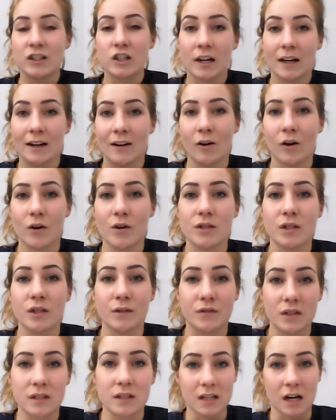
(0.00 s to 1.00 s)
in lots of
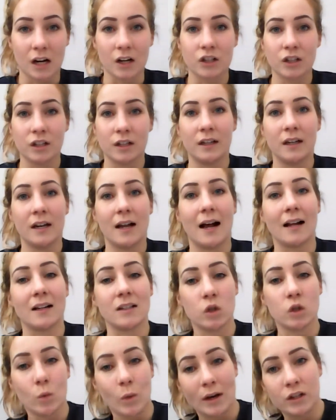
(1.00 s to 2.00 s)
discussion
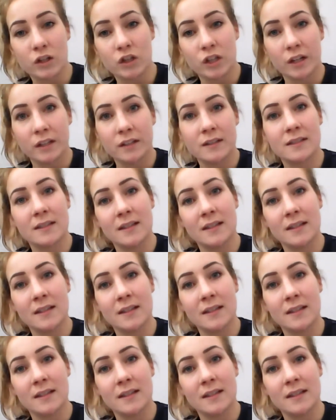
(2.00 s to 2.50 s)
and questions.